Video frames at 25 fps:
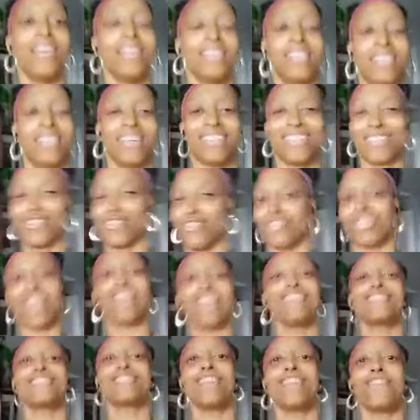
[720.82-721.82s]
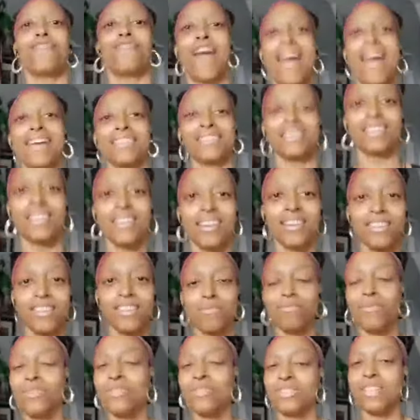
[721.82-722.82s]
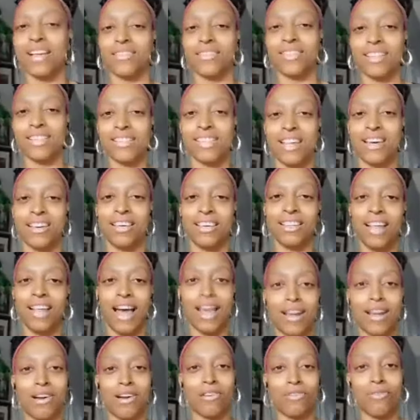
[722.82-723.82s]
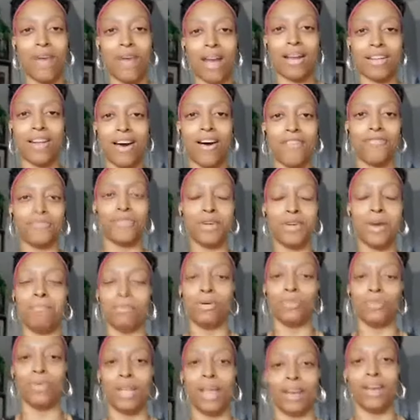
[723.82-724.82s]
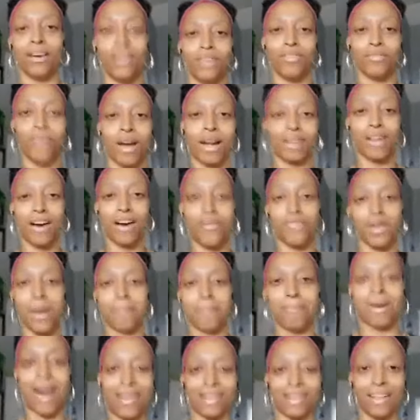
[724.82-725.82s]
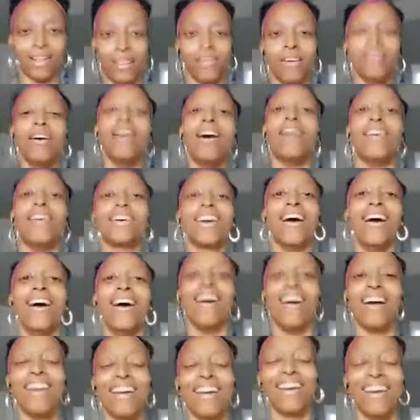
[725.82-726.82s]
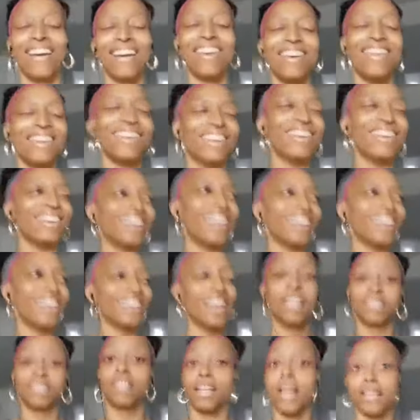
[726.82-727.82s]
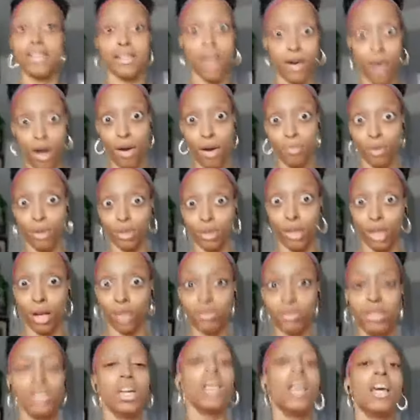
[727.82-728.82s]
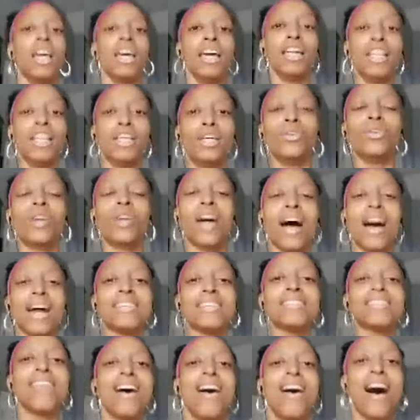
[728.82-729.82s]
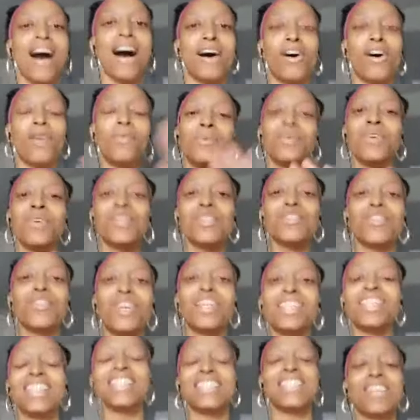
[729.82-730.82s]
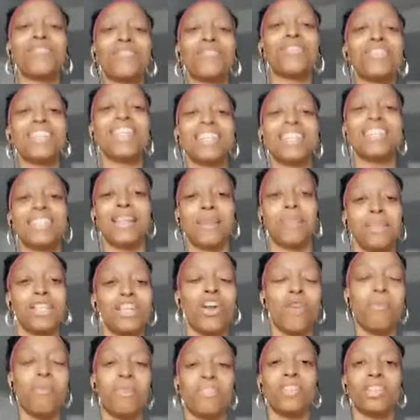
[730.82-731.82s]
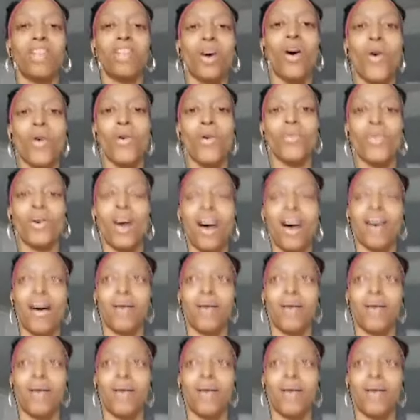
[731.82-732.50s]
just shakes the fat, smooths out the cellulite right off your booty, right off your body. Okay. That's how I work out. Anywho, guys, I hope you enjoyed this. If you did, let me know below.